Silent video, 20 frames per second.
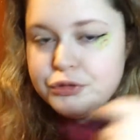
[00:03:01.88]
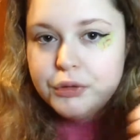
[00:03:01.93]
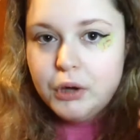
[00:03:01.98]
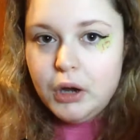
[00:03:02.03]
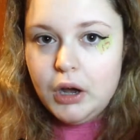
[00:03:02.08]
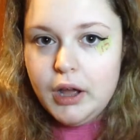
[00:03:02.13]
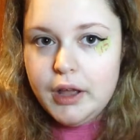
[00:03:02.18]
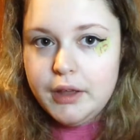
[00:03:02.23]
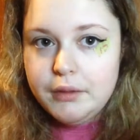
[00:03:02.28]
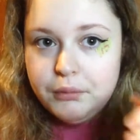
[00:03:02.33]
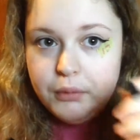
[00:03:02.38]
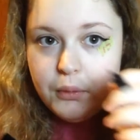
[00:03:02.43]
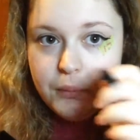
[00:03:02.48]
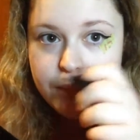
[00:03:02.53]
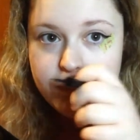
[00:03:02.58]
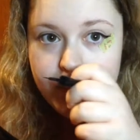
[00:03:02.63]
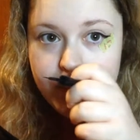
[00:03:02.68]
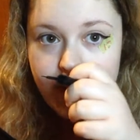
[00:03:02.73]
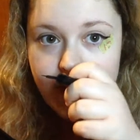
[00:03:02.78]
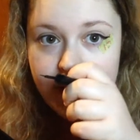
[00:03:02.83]
dry
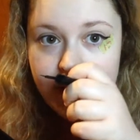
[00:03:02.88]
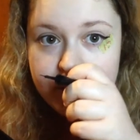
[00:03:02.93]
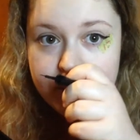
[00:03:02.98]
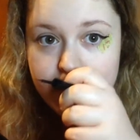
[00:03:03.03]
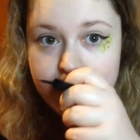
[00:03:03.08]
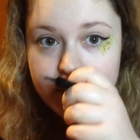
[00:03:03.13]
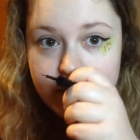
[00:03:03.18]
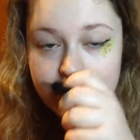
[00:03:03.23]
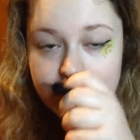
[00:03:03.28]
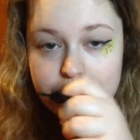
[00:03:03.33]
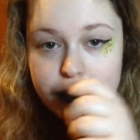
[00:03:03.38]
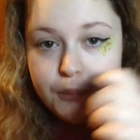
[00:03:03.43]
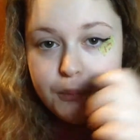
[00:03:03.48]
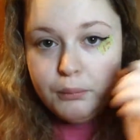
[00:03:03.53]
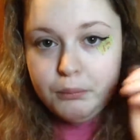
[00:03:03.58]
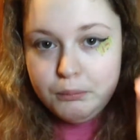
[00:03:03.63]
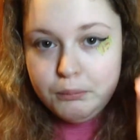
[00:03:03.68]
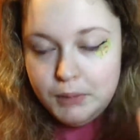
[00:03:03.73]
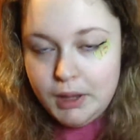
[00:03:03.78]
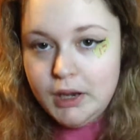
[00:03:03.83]
with bare
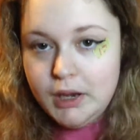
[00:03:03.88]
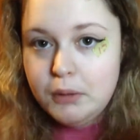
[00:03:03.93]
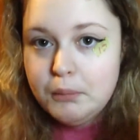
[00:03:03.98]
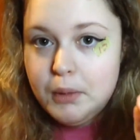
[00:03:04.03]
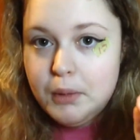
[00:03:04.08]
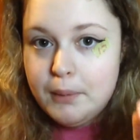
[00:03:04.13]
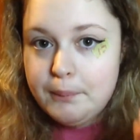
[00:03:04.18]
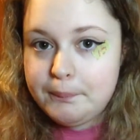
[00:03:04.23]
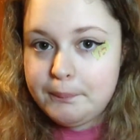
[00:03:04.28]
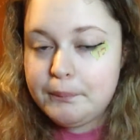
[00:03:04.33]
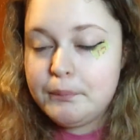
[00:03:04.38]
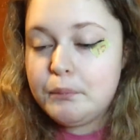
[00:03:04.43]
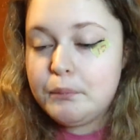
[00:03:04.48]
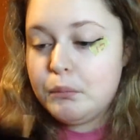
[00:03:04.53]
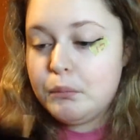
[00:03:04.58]
minimum